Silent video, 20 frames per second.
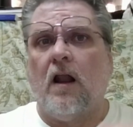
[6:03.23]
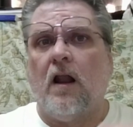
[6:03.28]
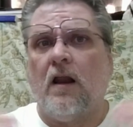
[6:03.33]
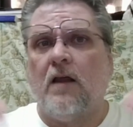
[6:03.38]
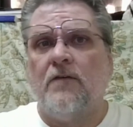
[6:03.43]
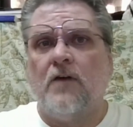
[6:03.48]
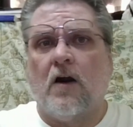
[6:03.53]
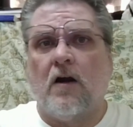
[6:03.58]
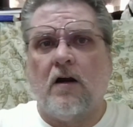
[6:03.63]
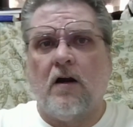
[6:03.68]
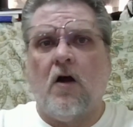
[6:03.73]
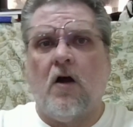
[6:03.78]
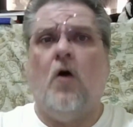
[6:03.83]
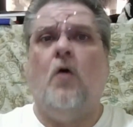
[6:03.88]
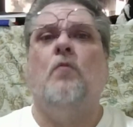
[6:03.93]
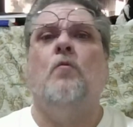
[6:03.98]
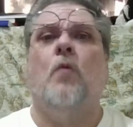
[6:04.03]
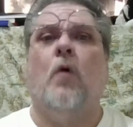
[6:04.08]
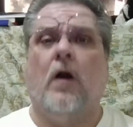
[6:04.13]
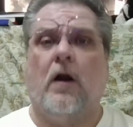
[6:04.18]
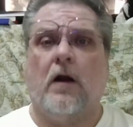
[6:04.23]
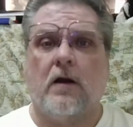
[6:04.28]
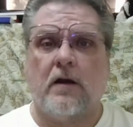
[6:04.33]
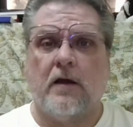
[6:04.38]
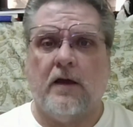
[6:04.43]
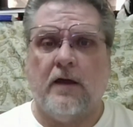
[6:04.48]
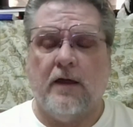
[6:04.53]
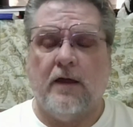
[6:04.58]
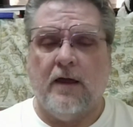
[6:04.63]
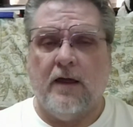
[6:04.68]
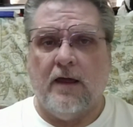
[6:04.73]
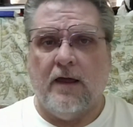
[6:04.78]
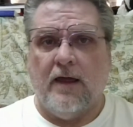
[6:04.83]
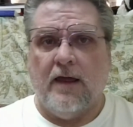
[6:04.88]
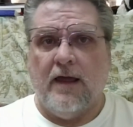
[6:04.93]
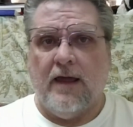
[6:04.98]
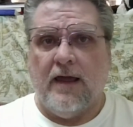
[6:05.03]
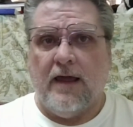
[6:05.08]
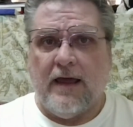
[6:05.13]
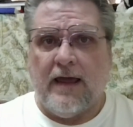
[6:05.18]
of our homework
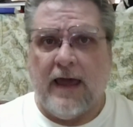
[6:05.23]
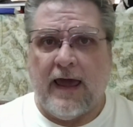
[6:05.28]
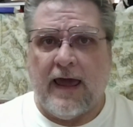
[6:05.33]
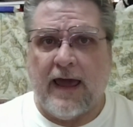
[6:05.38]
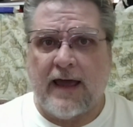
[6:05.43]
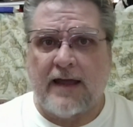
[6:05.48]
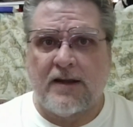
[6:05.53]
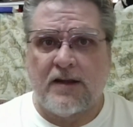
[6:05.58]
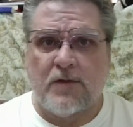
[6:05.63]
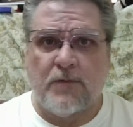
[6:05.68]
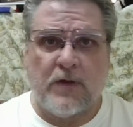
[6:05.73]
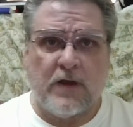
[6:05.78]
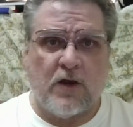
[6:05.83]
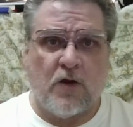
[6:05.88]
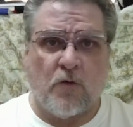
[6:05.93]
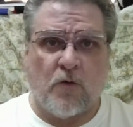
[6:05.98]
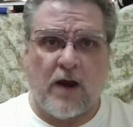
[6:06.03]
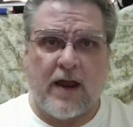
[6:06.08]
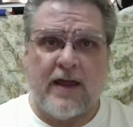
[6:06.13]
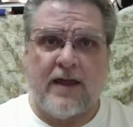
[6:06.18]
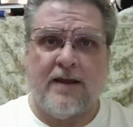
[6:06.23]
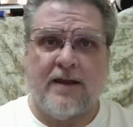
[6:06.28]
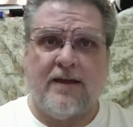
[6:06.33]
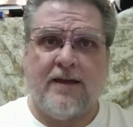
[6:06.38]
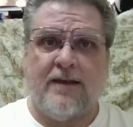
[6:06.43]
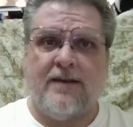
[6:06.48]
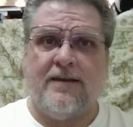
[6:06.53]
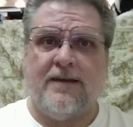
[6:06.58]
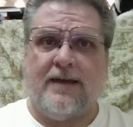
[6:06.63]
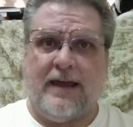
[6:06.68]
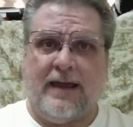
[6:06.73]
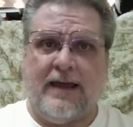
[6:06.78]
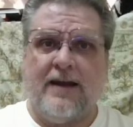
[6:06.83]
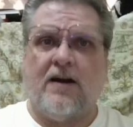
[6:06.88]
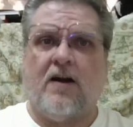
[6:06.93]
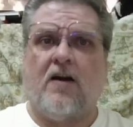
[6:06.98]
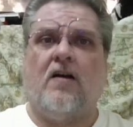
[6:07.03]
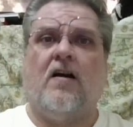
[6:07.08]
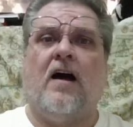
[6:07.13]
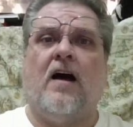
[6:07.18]
had to be graded in
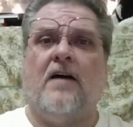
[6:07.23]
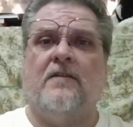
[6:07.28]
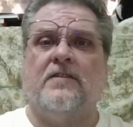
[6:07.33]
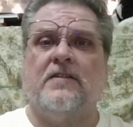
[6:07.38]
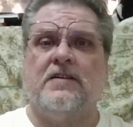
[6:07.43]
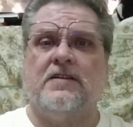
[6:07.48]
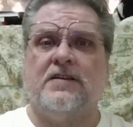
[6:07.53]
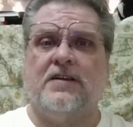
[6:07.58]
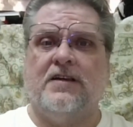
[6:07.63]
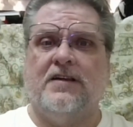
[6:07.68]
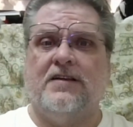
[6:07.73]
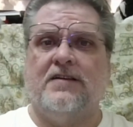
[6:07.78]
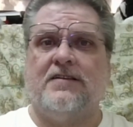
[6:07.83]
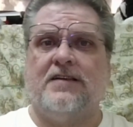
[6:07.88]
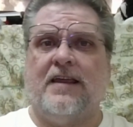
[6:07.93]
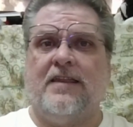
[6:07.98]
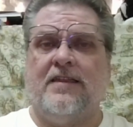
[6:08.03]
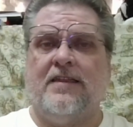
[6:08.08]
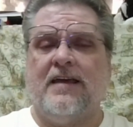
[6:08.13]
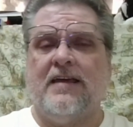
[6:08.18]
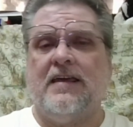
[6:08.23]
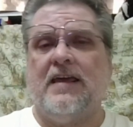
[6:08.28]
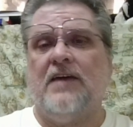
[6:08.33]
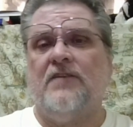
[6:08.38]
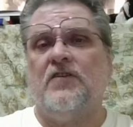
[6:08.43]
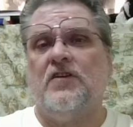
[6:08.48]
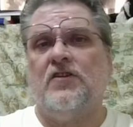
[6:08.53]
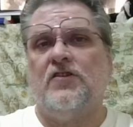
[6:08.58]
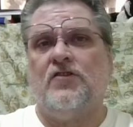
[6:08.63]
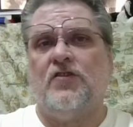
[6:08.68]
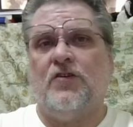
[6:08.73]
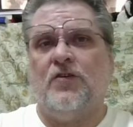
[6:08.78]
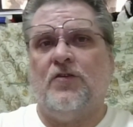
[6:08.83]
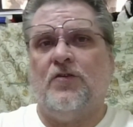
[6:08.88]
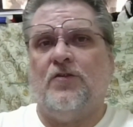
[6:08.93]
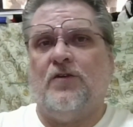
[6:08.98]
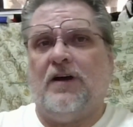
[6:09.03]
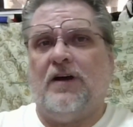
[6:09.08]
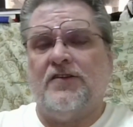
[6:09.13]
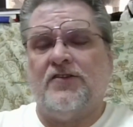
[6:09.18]
our offices and then given
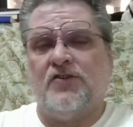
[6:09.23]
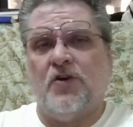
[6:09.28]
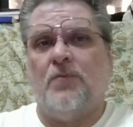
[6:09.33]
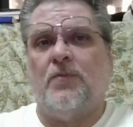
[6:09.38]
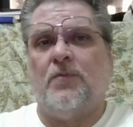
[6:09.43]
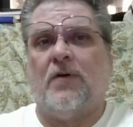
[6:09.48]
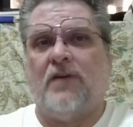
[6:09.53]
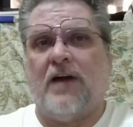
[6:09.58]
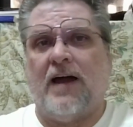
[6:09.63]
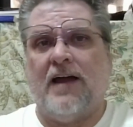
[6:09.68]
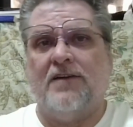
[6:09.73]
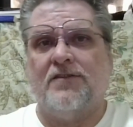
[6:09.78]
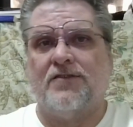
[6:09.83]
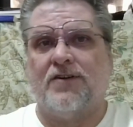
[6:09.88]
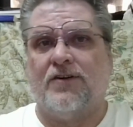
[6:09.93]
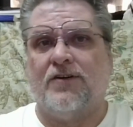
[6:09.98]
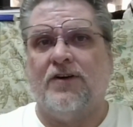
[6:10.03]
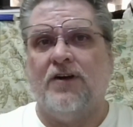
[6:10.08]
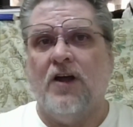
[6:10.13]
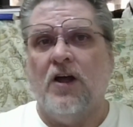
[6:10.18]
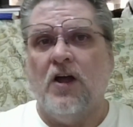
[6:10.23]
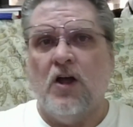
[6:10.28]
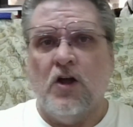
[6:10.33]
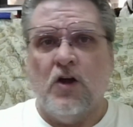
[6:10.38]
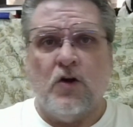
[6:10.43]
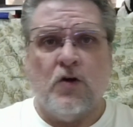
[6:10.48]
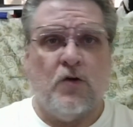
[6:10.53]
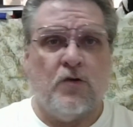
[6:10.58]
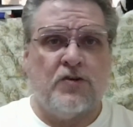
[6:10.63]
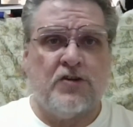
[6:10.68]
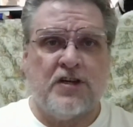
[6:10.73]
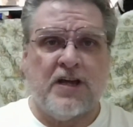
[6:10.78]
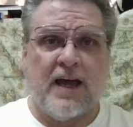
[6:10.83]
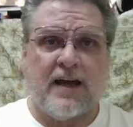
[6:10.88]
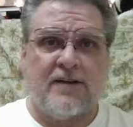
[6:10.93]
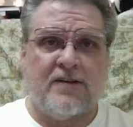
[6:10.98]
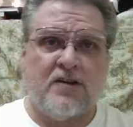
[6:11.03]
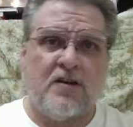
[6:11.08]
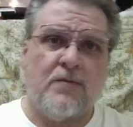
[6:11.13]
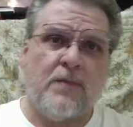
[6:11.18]
to a supervisor who
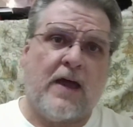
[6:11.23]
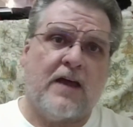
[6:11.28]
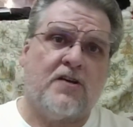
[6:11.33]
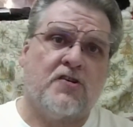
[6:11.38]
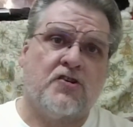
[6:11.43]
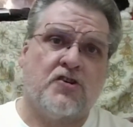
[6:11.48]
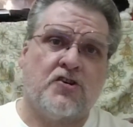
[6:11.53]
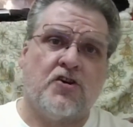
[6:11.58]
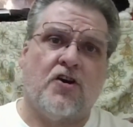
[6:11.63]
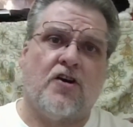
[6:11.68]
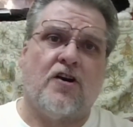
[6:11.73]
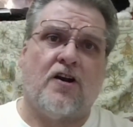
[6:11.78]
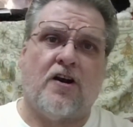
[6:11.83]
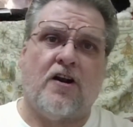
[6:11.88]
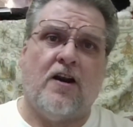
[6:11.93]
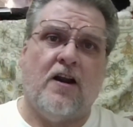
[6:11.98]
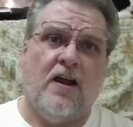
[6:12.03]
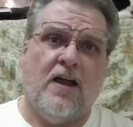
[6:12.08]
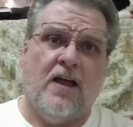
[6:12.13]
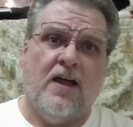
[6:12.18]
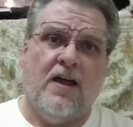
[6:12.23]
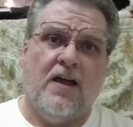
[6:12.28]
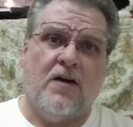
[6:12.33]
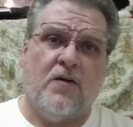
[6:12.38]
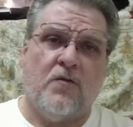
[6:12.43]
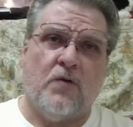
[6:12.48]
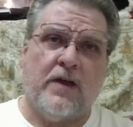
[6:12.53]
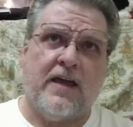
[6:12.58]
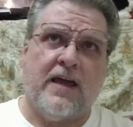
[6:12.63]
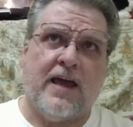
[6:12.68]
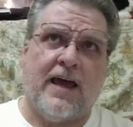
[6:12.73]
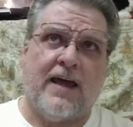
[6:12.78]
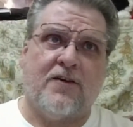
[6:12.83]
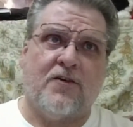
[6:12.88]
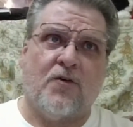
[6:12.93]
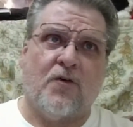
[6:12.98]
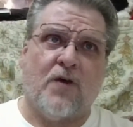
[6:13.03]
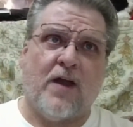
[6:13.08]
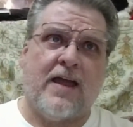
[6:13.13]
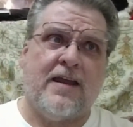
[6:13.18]
checked to make sure we had
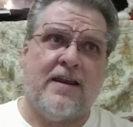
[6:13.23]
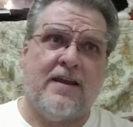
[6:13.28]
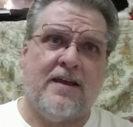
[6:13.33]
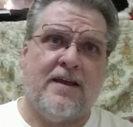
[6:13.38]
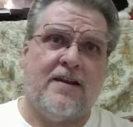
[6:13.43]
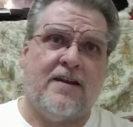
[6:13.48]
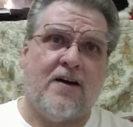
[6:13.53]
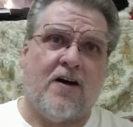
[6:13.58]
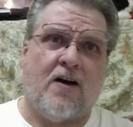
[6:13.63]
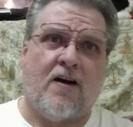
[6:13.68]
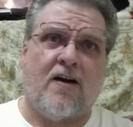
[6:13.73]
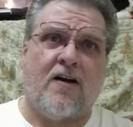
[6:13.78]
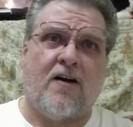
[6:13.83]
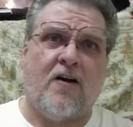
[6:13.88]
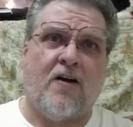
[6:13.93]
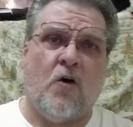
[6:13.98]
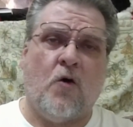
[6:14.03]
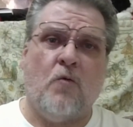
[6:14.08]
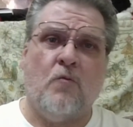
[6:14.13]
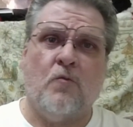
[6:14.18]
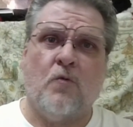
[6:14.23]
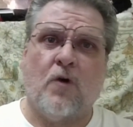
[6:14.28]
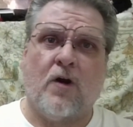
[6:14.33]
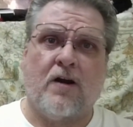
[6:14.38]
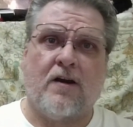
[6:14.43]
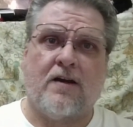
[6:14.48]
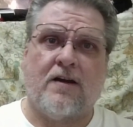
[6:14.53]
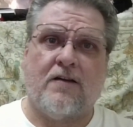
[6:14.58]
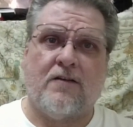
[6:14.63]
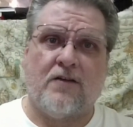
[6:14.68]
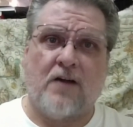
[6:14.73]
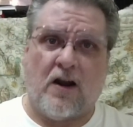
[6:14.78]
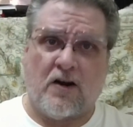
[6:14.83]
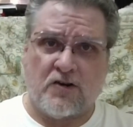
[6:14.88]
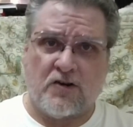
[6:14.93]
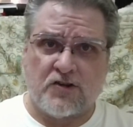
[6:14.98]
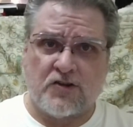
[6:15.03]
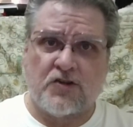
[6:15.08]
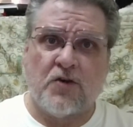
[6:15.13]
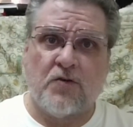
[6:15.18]
graded our homework, our
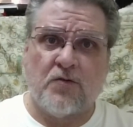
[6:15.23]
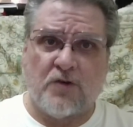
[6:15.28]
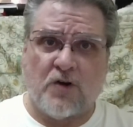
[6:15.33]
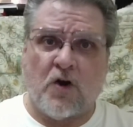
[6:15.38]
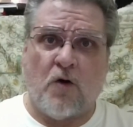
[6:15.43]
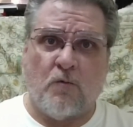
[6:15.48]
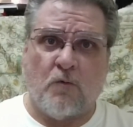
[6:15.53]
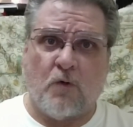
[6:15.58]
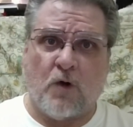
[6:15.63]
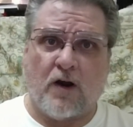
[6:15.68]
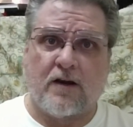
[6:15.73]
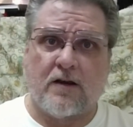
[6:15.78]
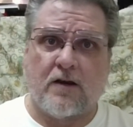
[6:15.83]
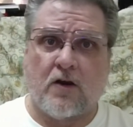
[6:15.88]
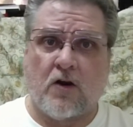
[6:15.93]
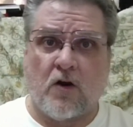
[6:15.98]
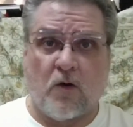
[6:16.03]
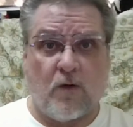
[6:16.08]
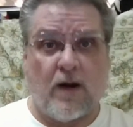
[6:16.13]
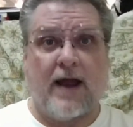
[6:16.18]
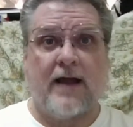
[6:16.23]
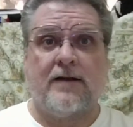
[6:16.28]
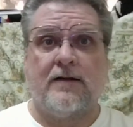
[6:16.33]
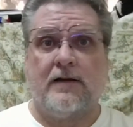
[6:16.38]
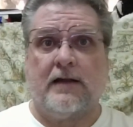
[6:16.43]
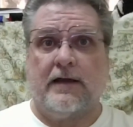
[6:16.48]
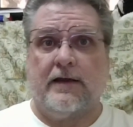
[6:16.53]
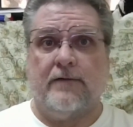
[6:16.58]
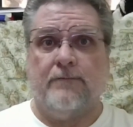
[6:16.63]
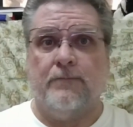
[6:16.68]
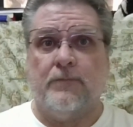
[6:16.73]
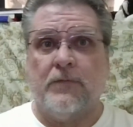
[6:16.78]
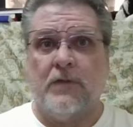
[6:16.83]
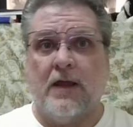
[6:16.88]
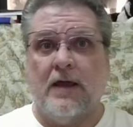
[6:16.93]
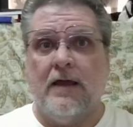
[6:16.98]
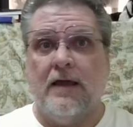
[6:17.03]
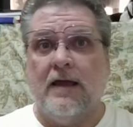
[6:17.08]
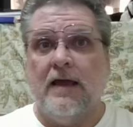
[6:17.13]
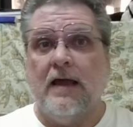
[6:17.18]
student homework, correctly.
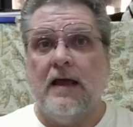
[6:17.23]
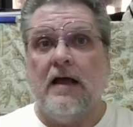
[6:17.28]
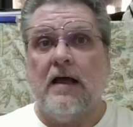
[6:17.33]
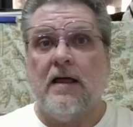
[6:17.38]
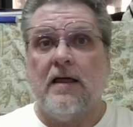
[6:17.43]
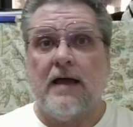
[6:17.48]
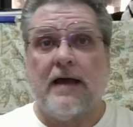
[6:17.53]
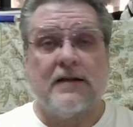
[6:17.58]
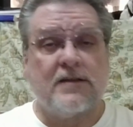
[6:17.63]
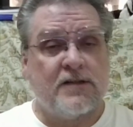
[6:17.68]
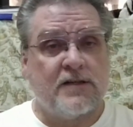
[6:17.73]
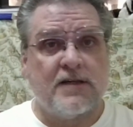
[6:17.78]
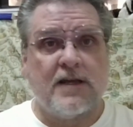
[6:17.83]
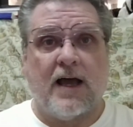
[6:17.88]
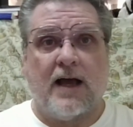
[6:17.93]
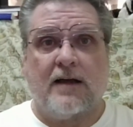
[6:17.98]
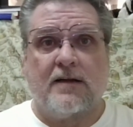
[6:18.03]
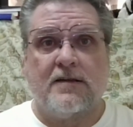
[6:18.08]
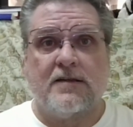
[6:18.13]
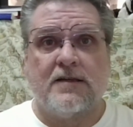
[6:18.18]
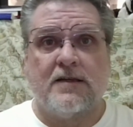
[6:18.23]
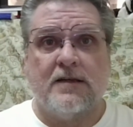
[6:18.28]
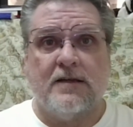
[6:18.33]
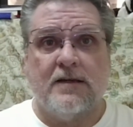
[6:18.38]
That sucks.